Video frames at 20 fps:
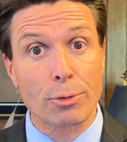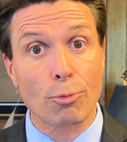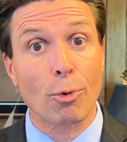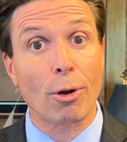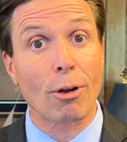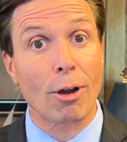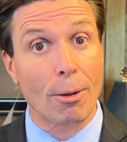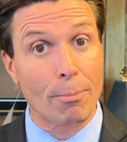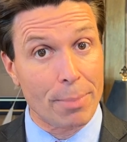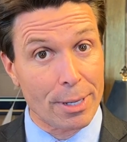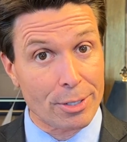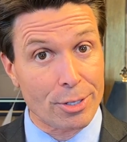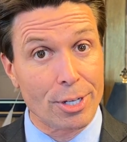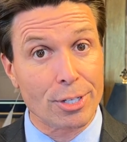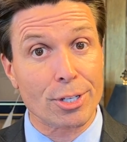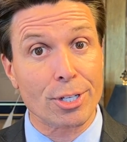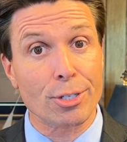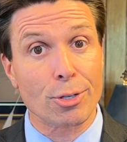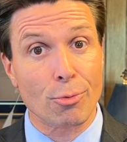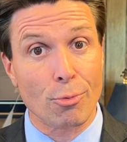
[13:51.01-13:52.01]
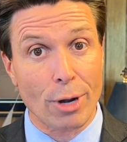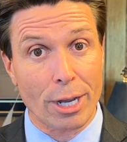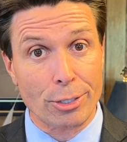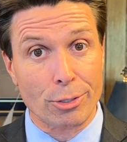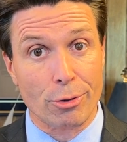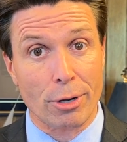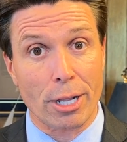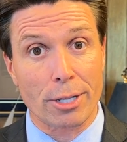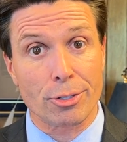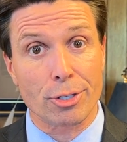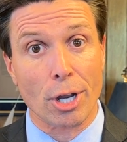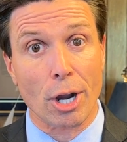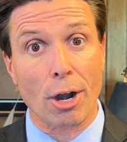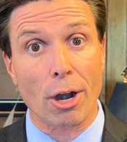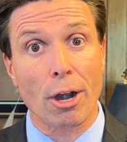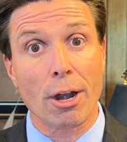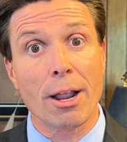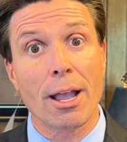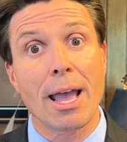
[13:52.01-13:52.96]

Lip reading: where our businesses and restaurants are,